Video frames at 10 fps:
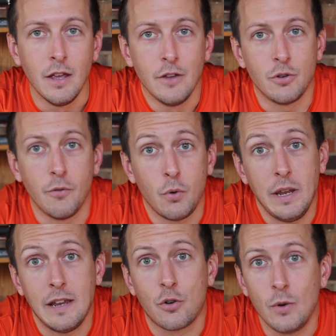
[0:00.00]
So if
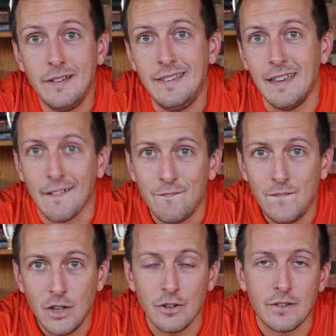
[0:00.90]
we increase the
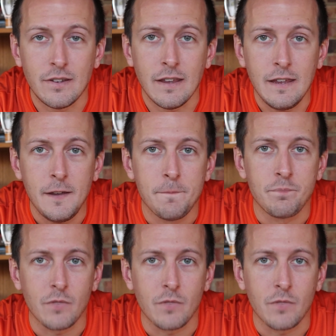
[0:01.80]
efficiency